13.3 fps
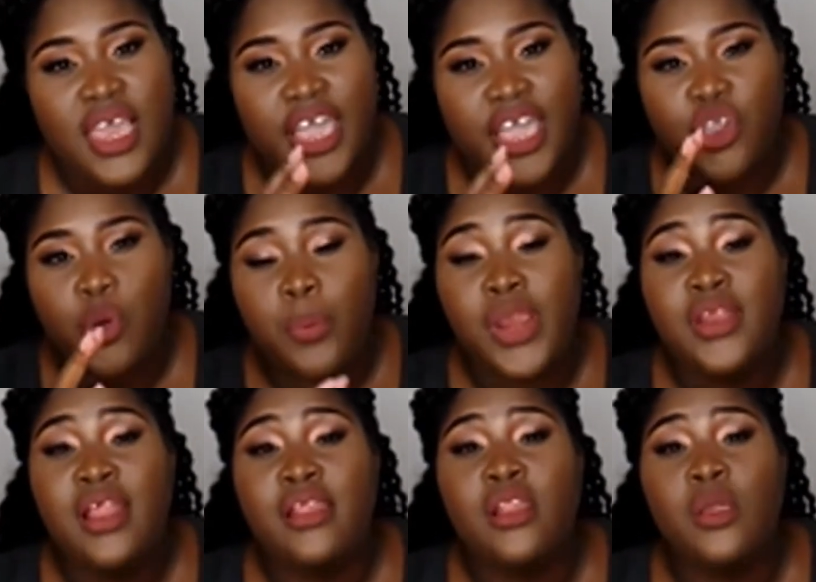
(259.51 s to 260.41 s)
And you
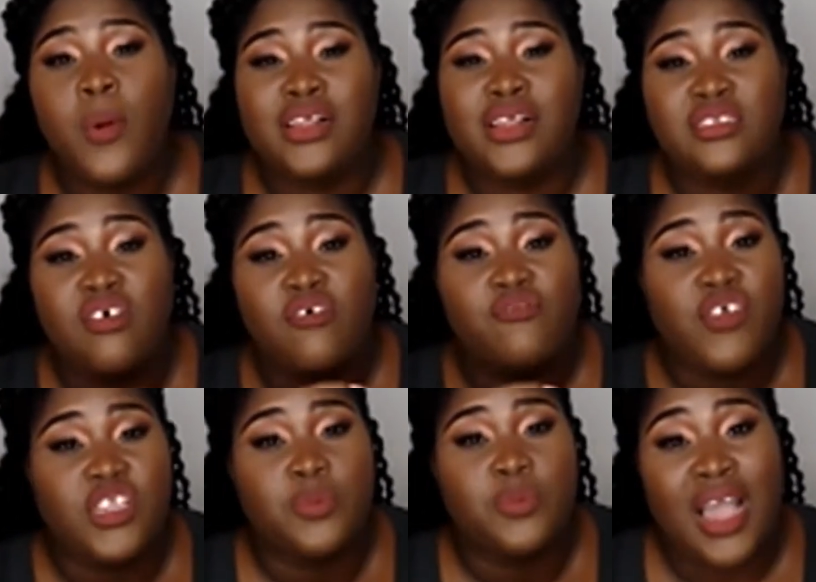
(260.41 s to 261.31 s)
break down the process of
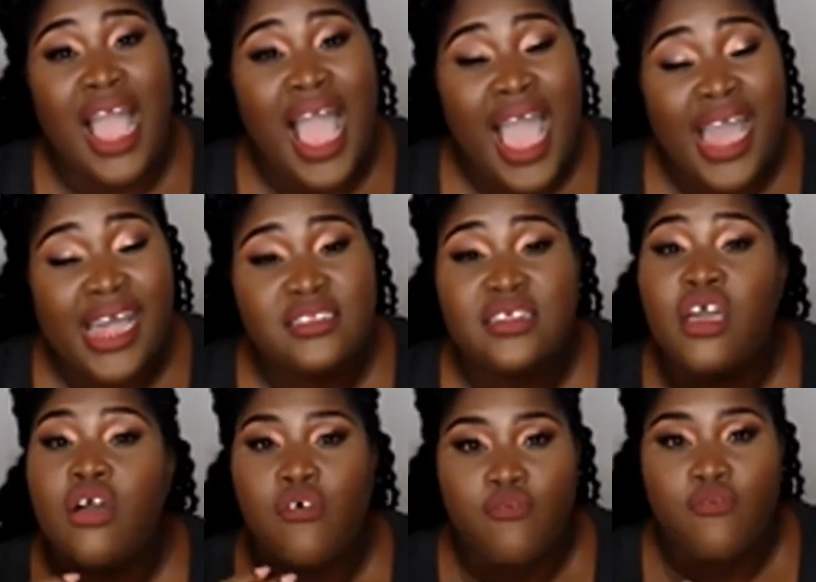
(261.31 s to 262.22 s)
Facebook ads
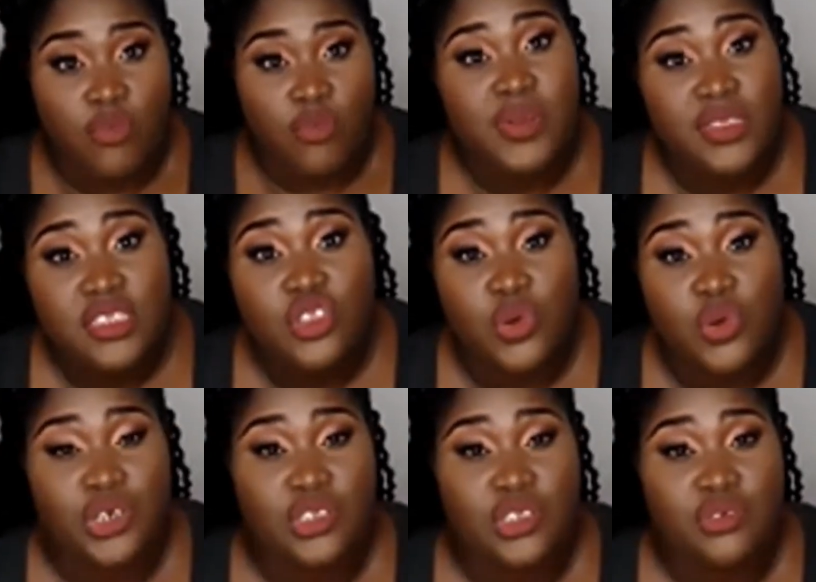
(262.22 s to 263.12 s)
for business
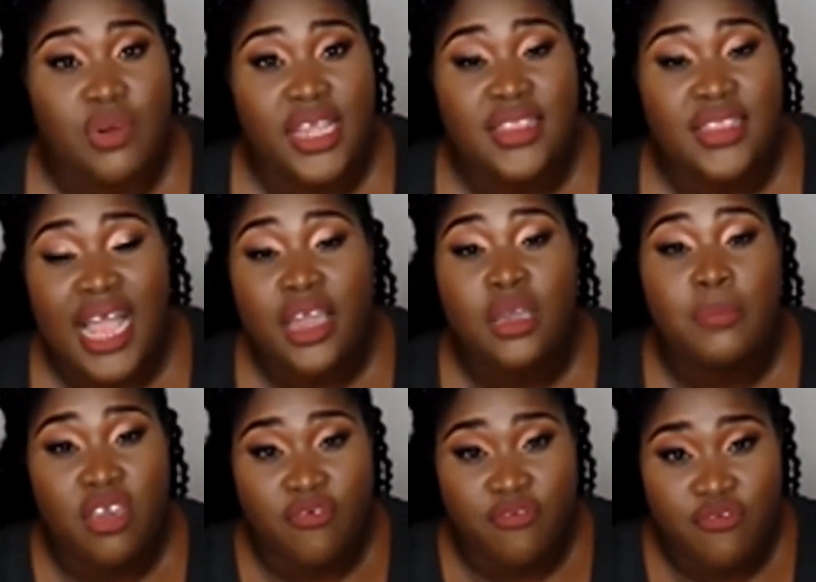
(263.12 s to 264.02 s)
owners, right? That could
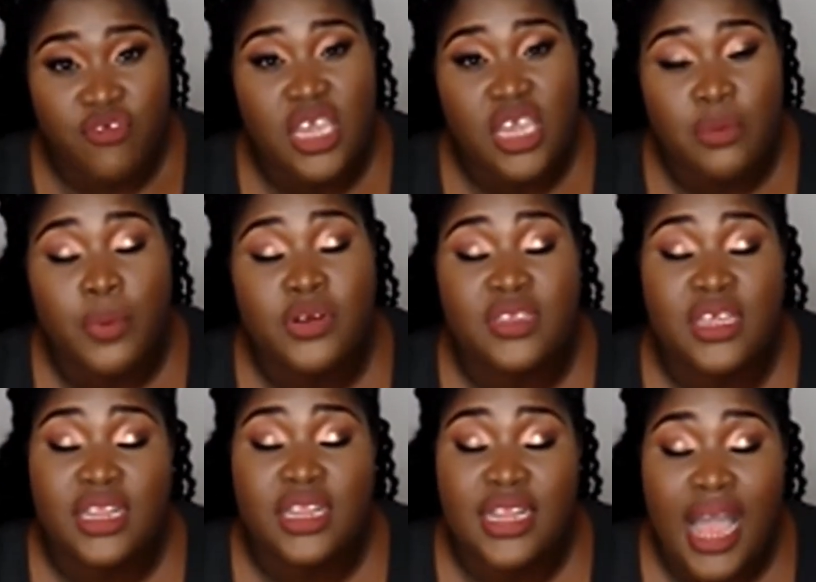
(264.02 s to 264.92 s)
be a free in
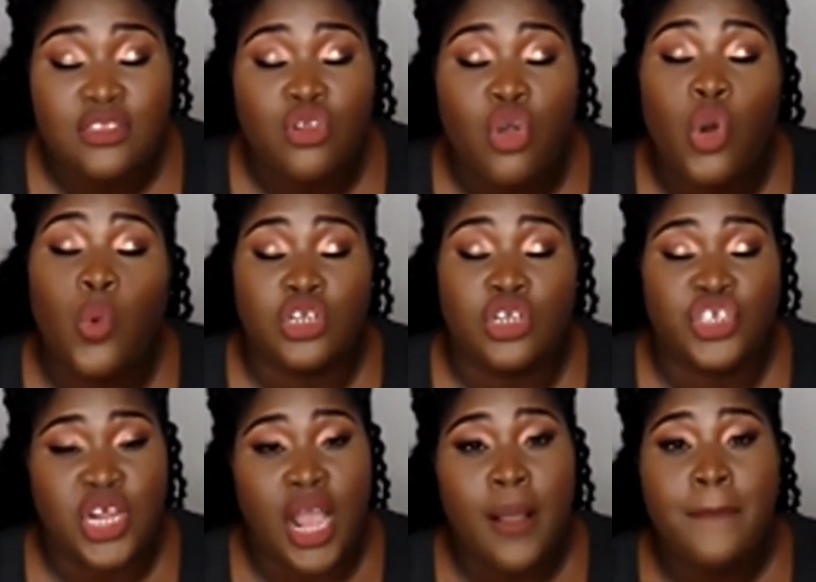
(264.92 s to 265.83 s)
person class or
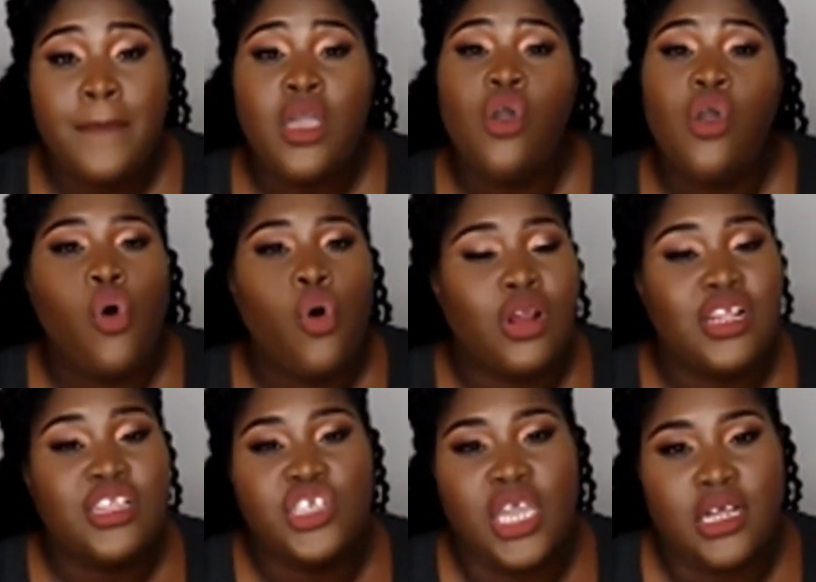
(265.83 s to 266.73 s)
workshop or
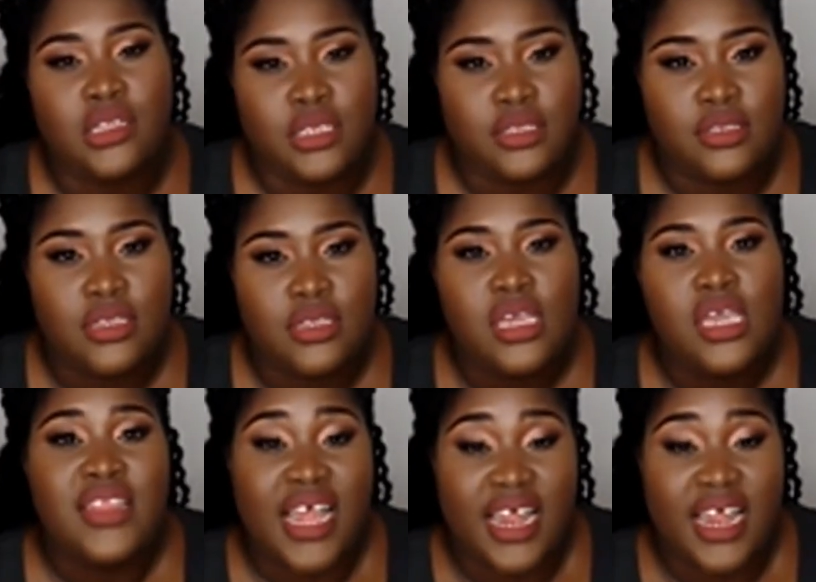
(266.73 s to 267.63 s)
a checklist
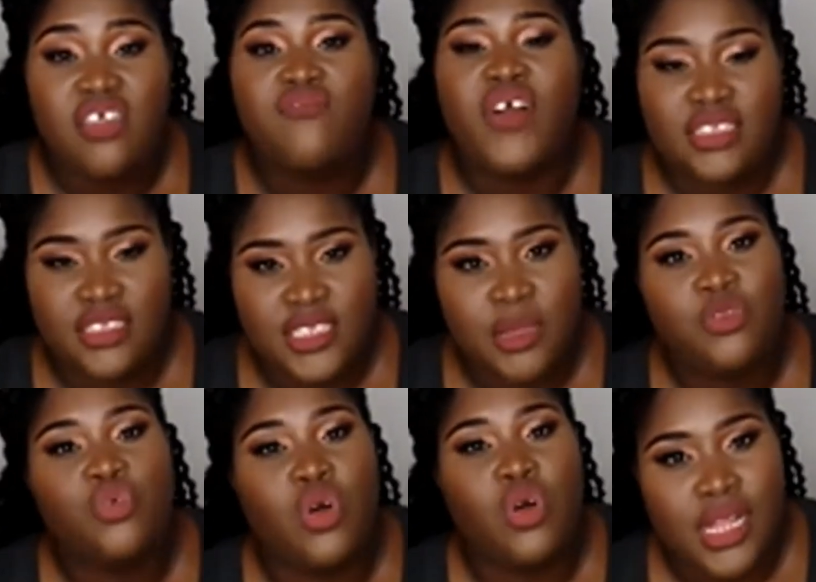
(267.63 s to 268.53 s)
that invites them
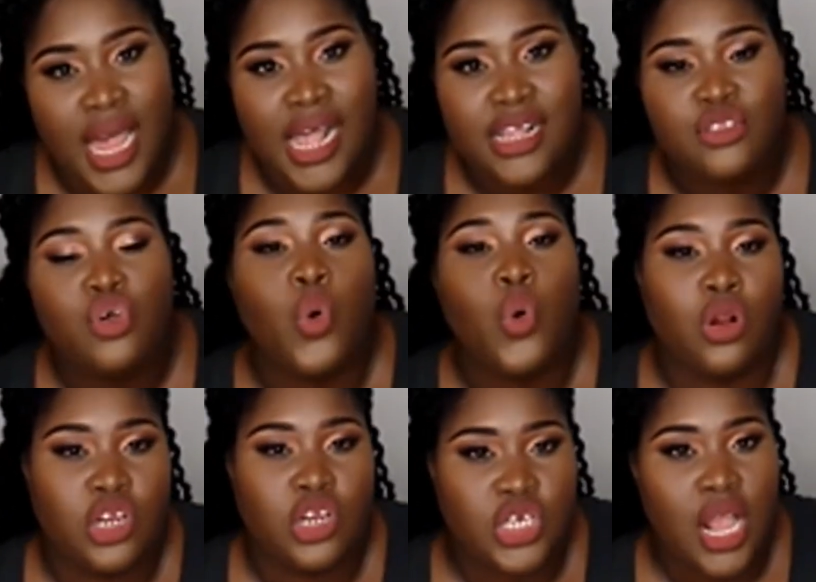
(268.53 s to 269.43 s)
to a class or
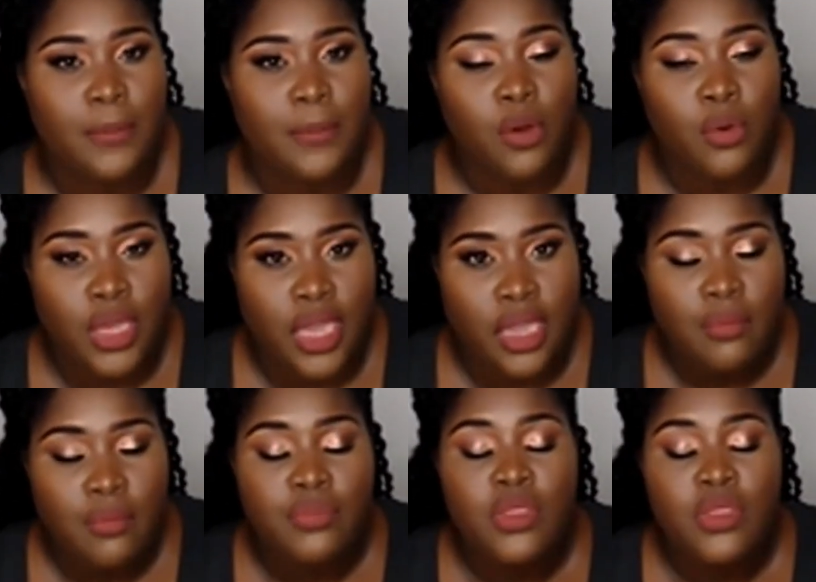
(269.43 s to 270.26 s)
workshop, okay?